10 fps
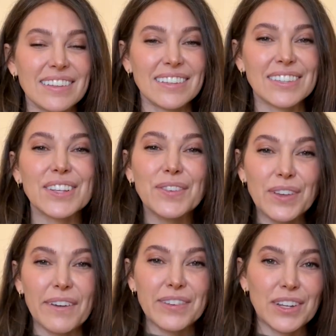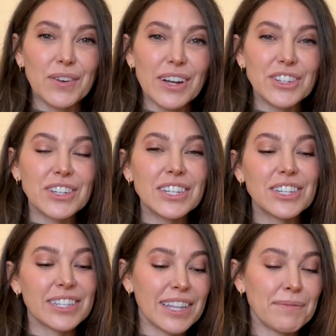So if you have any questions,
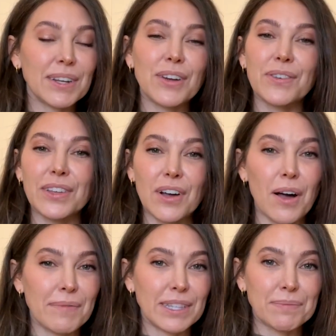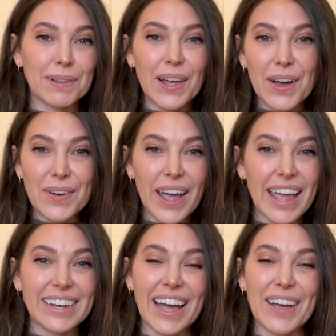just let me know in the comments below
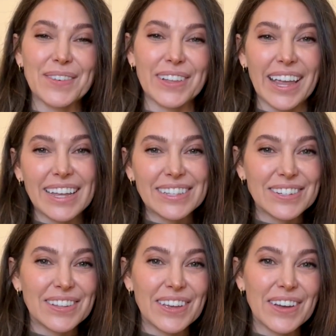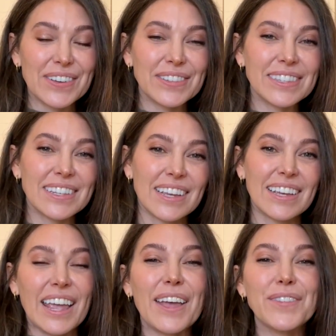and I will answer those.
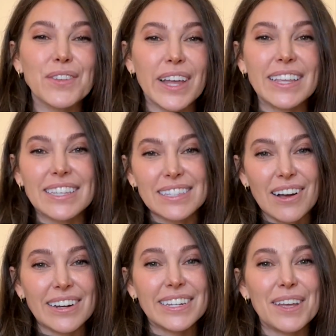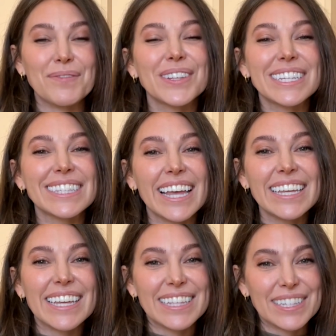If you like this content, please like
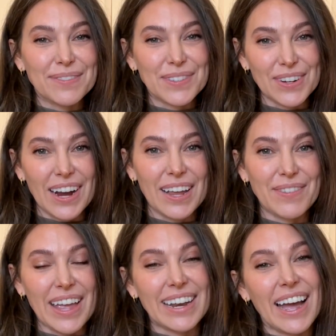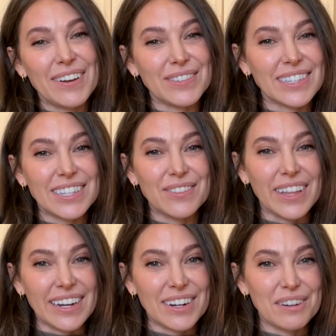and subscribe, and I will see you
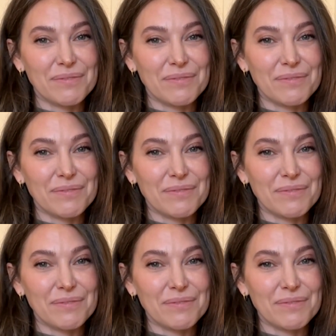later.